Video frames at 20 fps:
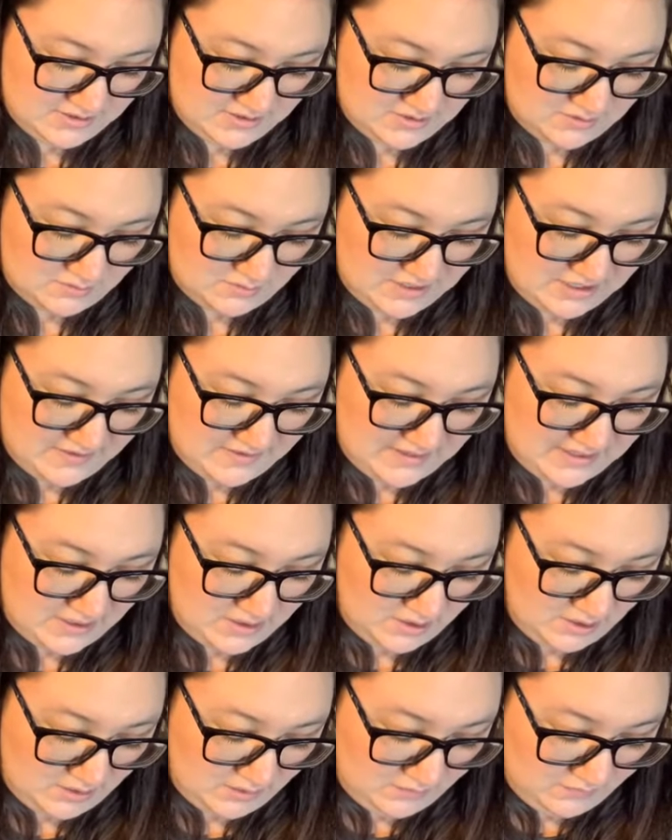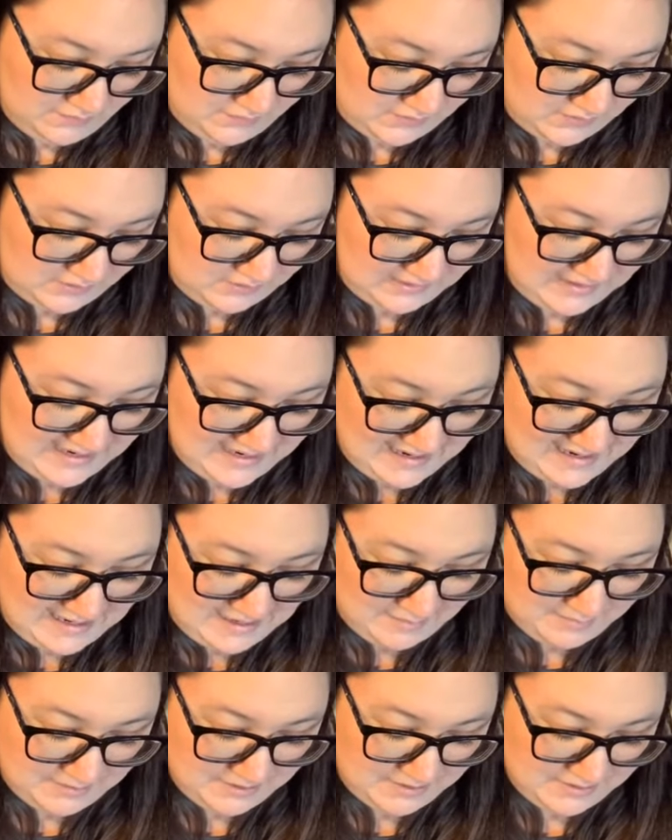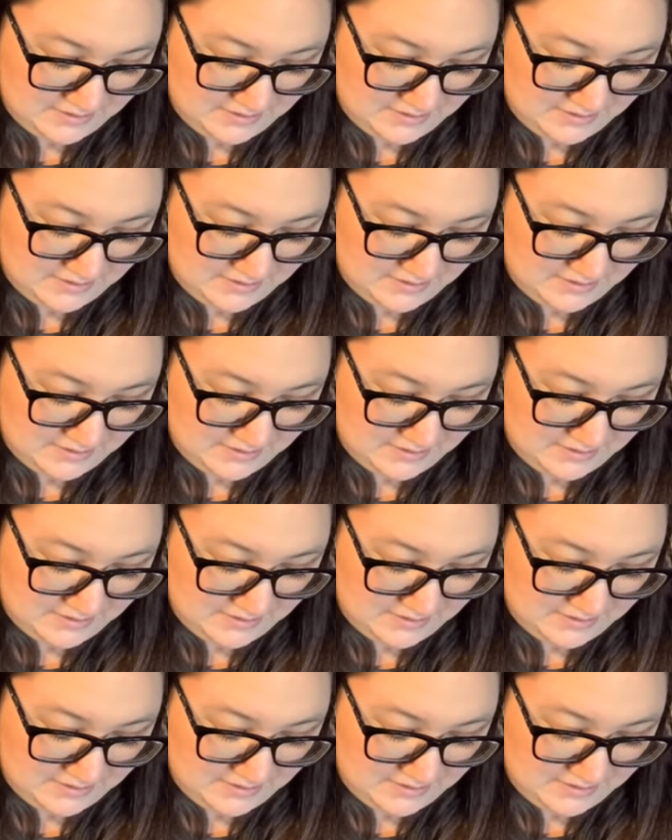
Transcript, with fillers: to where they overlap.